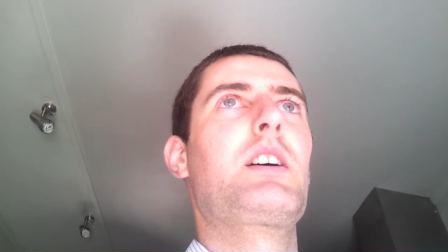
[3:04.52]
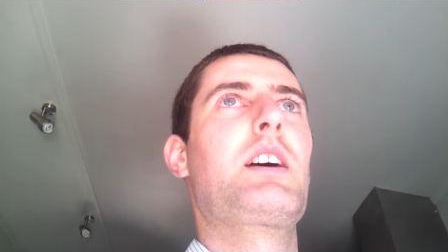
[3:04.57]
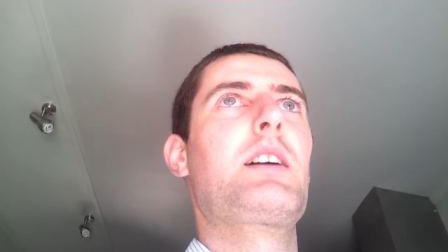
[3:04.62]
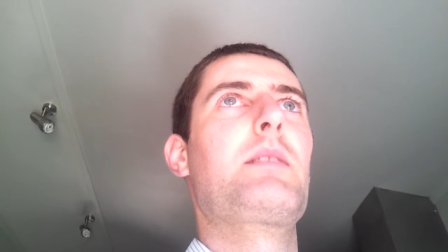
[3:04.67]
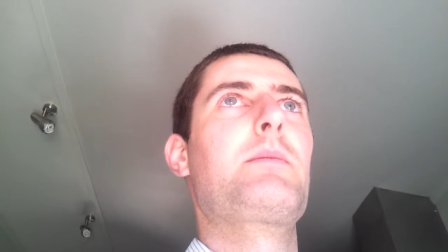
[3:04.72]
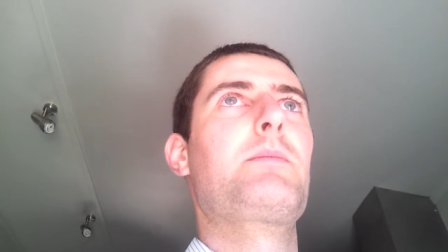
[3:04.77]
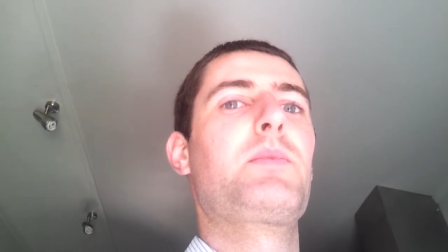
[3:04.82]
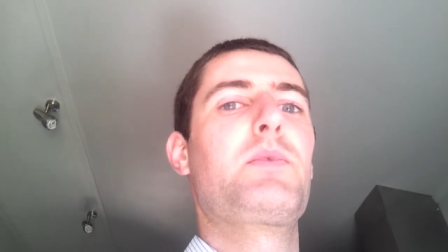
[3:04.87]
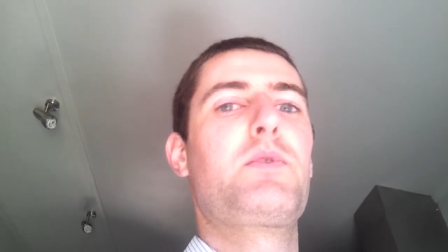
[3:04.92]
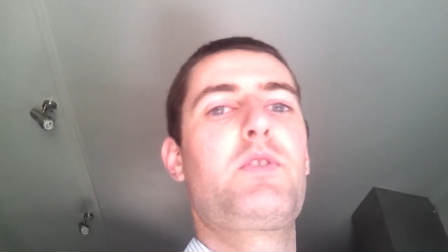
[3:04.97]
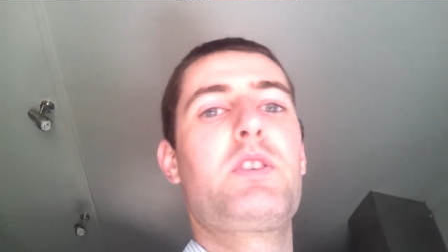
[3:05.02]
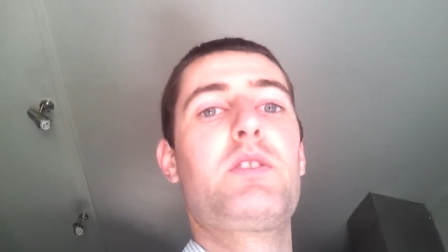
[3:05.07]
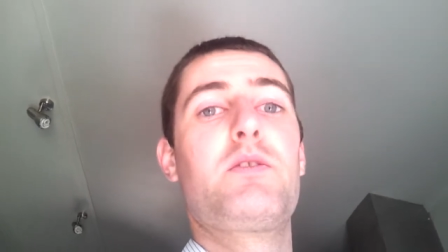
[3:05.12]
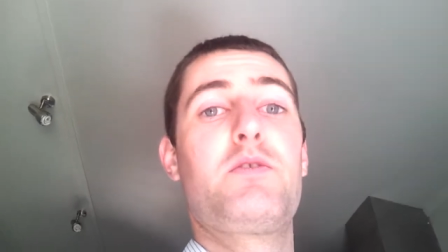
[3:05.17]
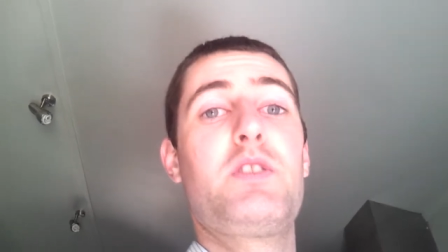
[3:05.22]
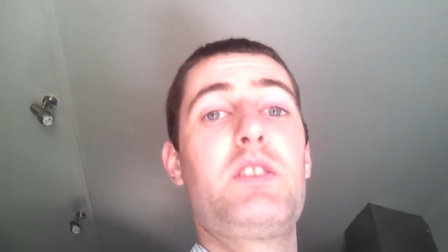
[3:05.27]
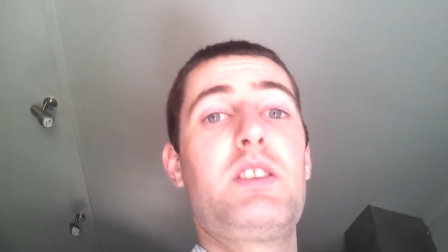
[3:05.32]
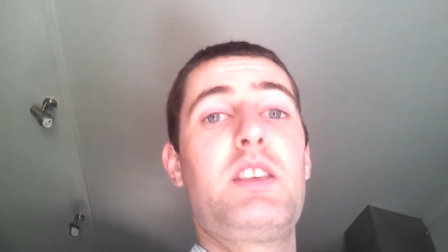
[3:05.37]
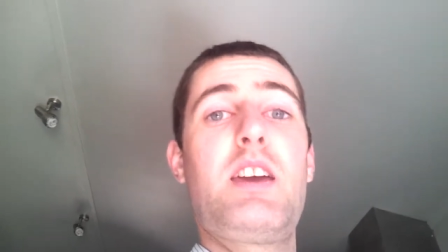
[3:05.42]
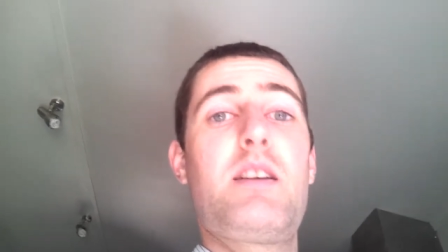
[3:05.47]
Um, for,
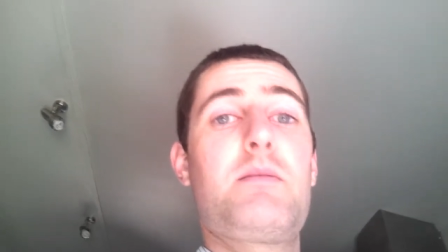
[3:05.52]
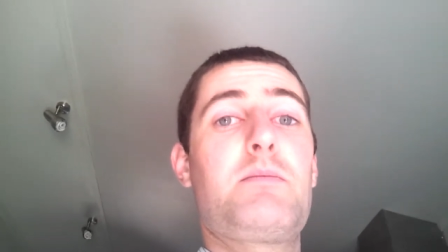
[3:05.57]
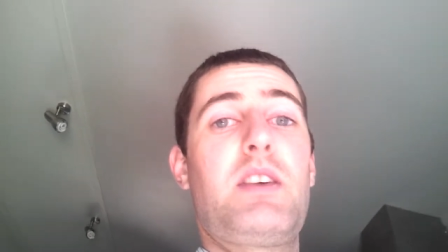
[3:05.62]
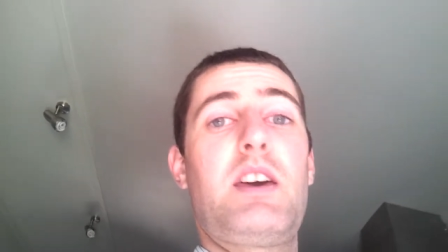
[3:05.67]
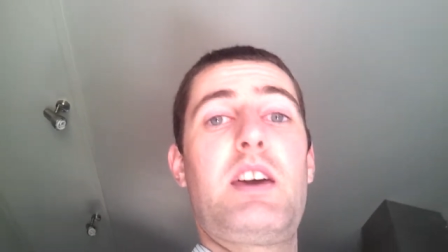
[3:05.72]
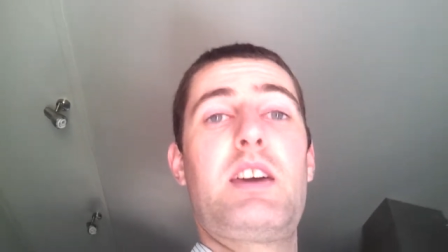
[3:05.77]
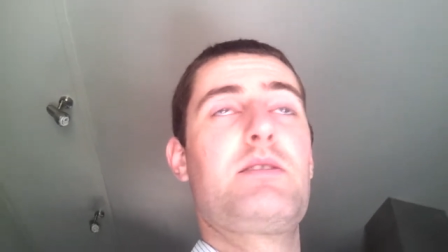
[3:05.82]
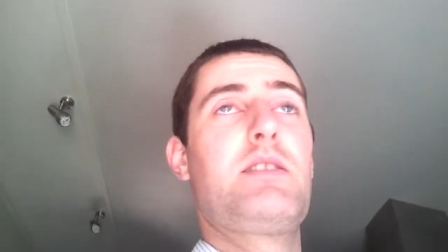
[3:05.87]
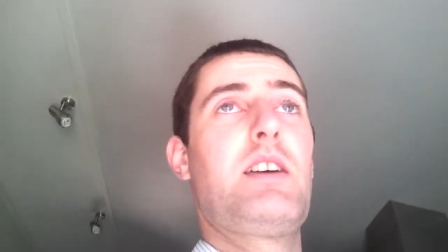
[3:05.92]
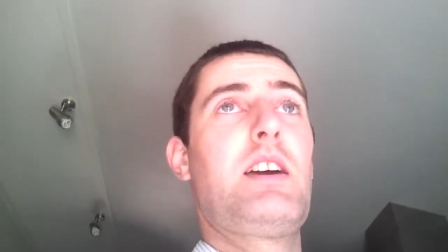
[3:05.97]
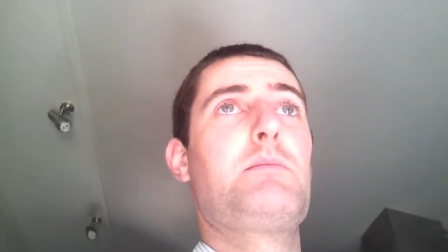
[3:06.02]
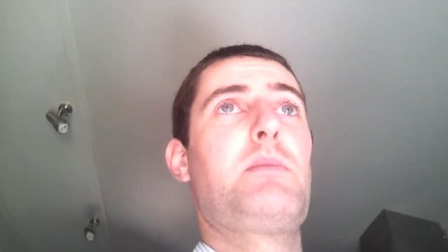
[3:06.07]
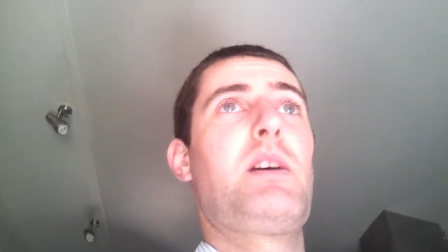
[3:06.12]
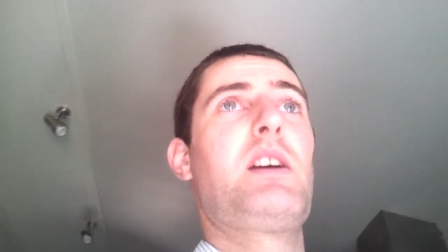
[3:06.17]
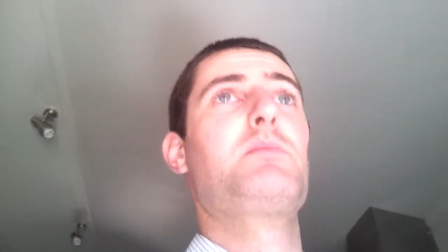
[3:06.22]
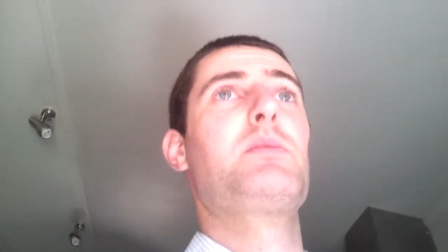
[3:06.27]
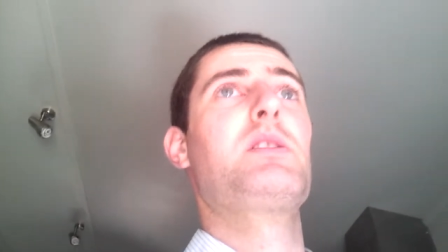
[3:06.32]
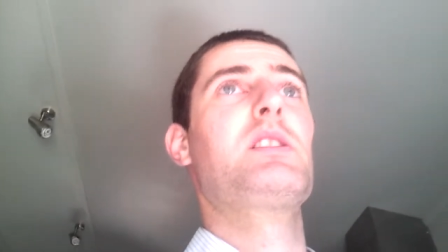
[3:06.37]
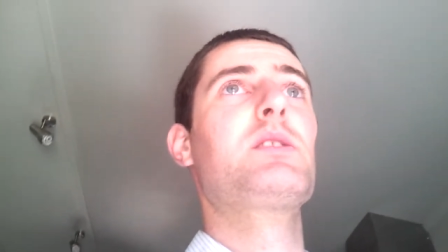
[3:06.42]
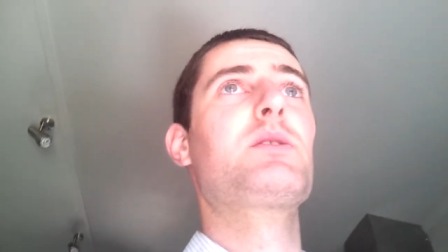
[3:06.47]
for them, they, they
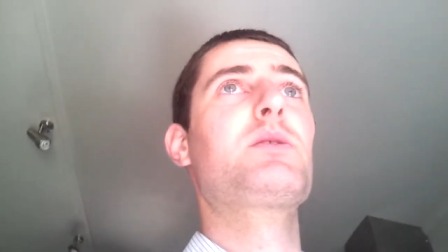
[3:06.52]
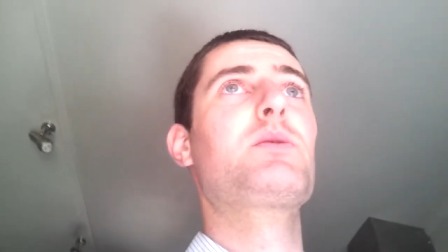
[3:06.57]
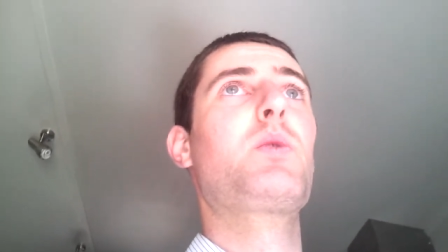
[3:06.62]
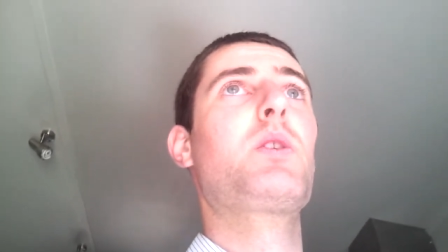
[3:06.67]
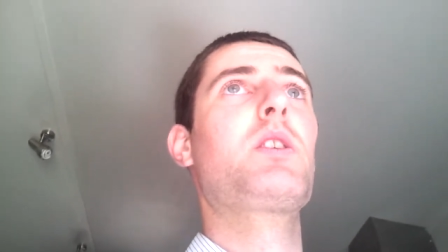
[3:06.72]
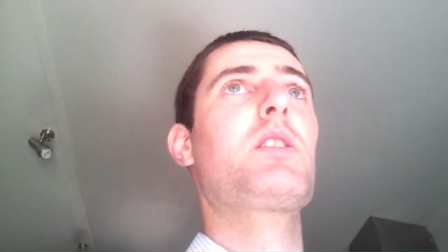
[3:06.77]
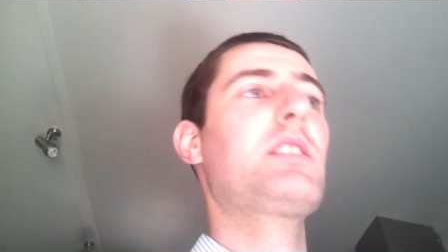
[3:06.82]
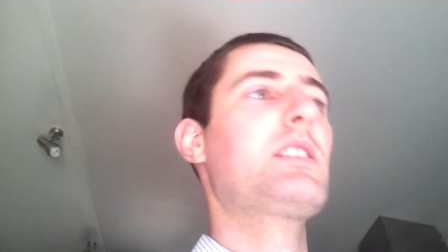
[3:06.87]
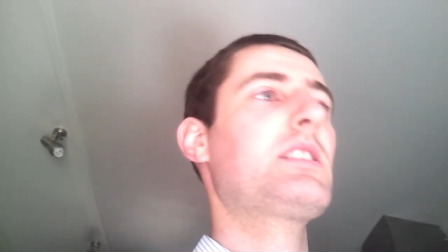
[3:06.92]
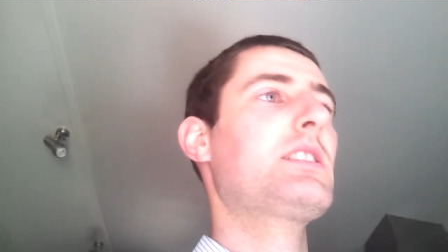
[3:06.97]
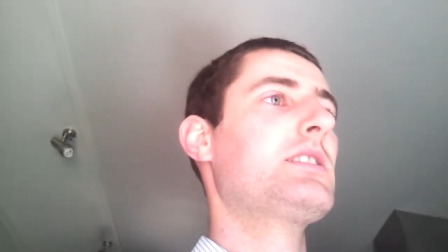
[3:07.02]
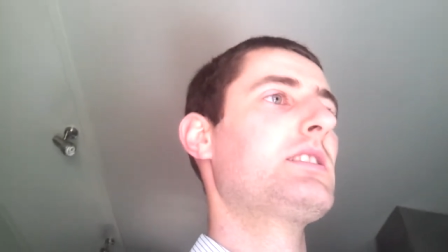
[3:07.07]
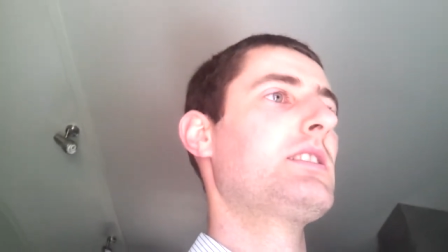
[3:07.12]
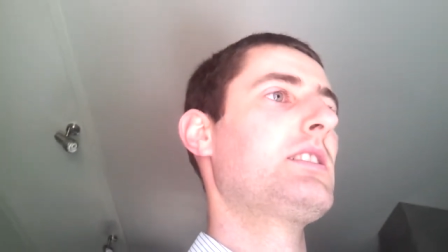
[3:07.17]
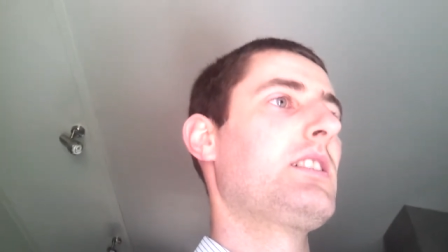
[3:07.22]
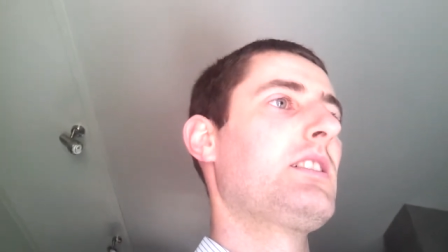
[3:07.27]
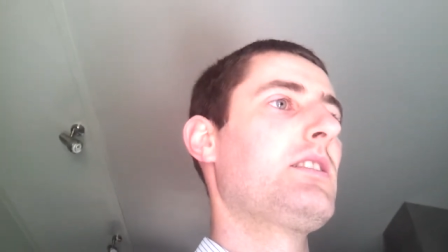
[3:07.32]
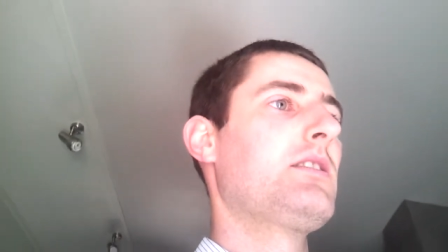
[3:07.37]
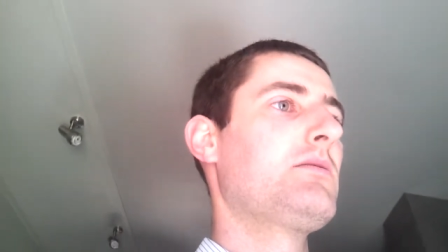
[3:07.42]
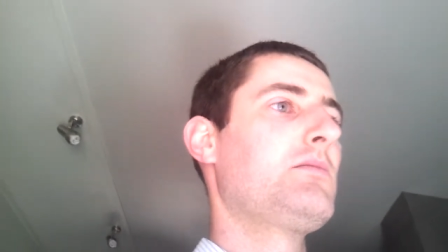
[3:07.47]
may be a little worried,
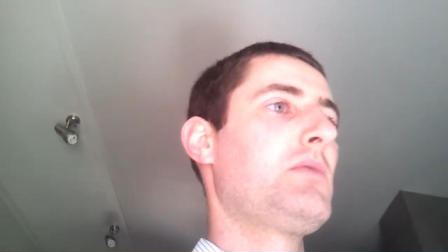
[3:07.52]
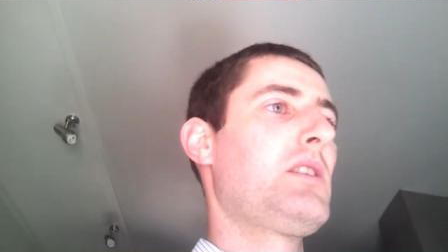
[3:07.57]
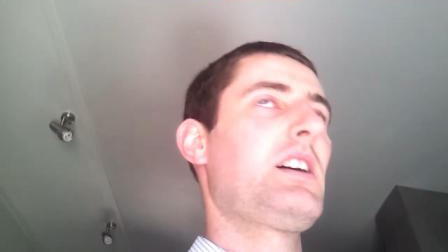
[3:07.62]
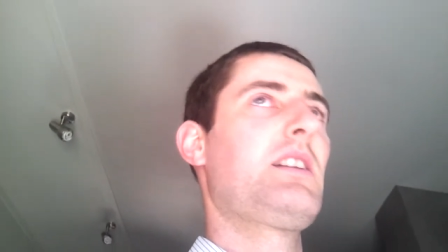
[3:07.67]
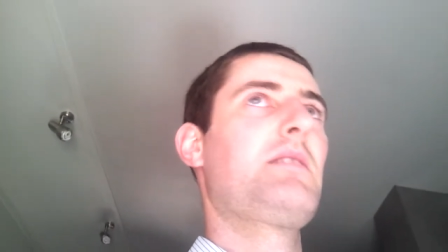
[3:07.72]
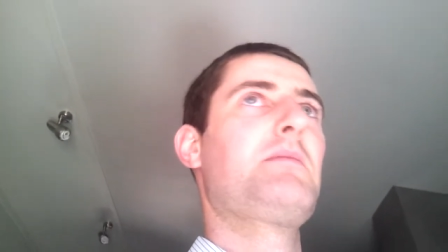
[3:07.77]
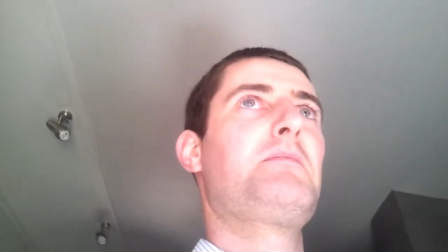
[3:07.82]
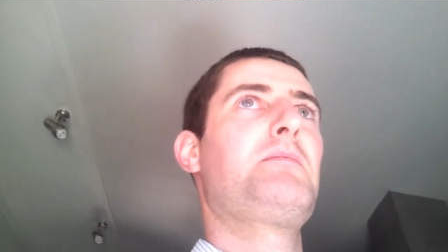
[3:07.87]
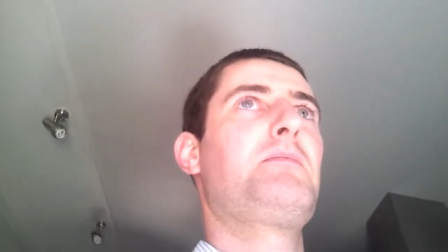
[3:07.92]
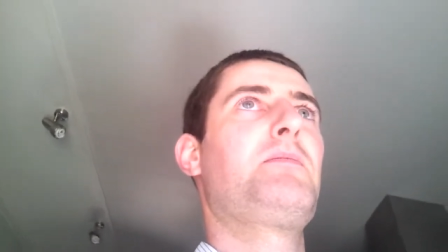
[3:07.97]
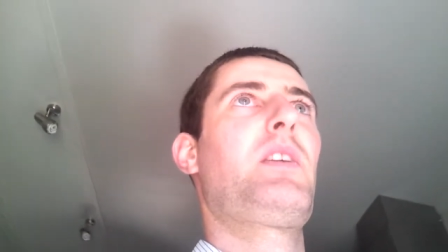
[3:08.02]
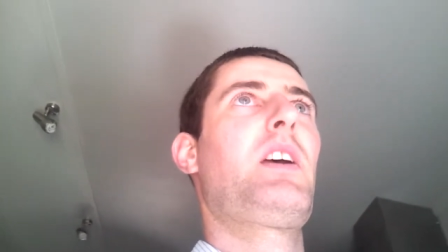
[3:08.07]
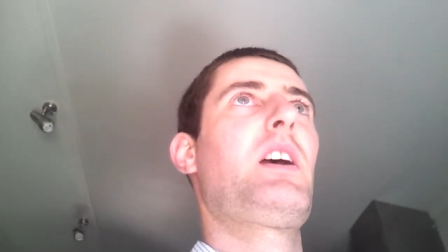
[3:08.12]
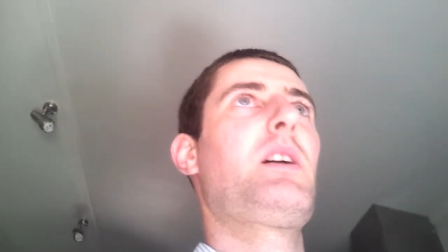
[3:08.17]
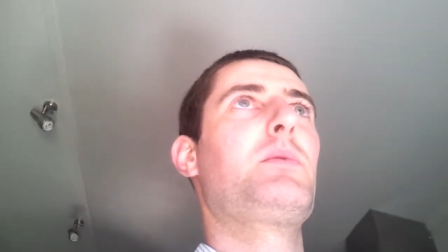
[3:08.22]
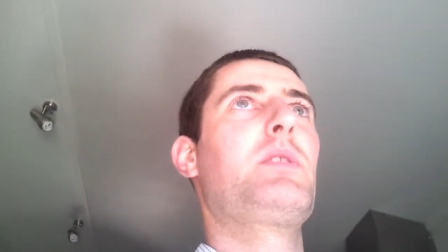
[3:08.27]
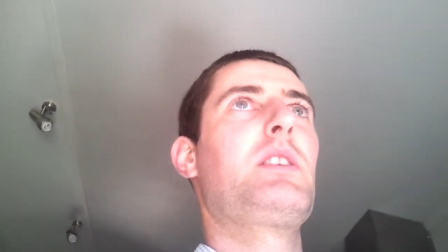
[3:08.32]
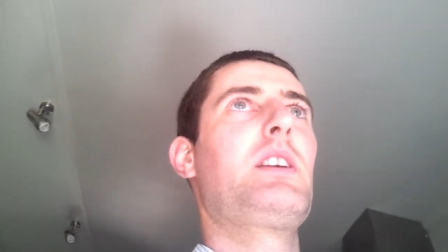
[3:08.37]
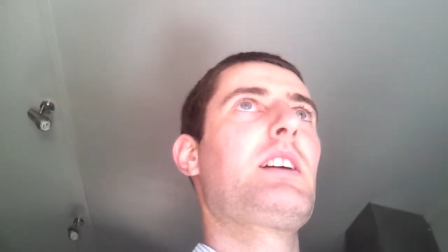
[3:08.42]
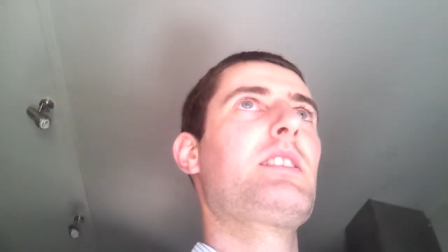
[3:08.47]
you know, about
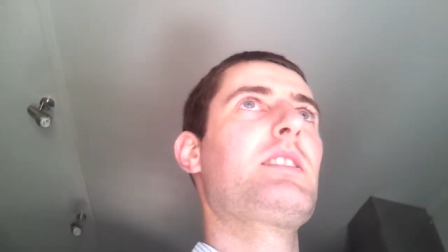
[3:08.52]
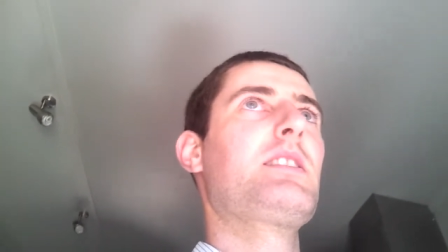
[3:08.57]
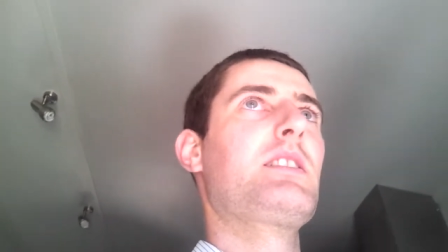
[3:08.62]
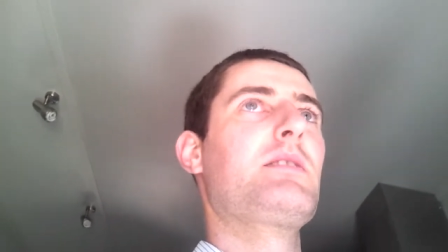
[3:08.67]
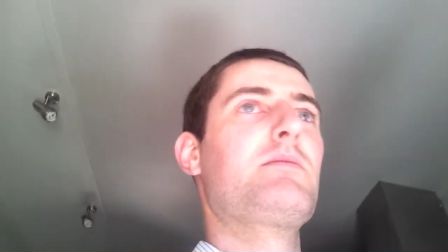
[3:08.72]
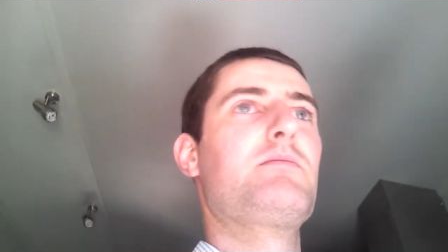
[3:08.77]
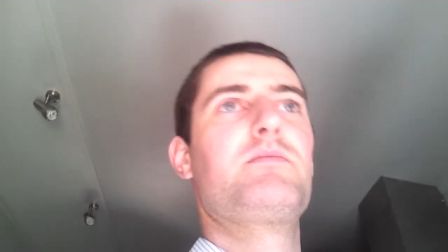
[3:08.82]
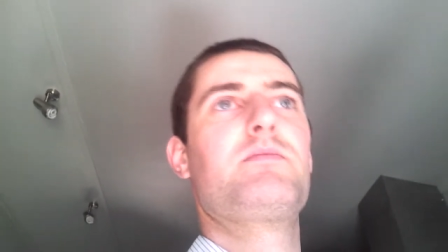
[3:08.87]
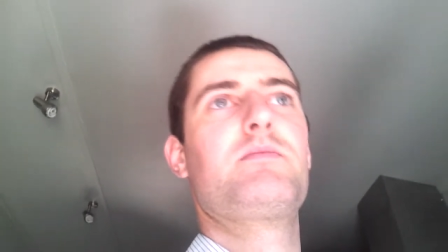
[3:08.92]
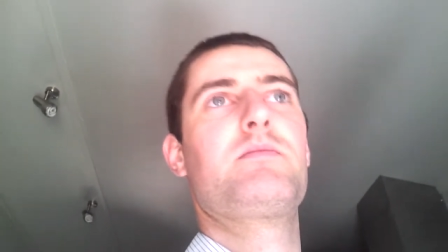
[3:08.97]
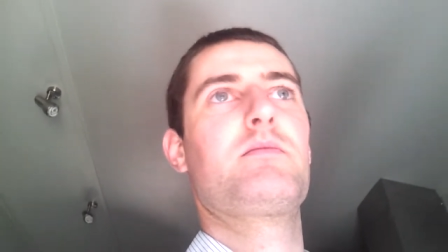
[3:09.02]
how many other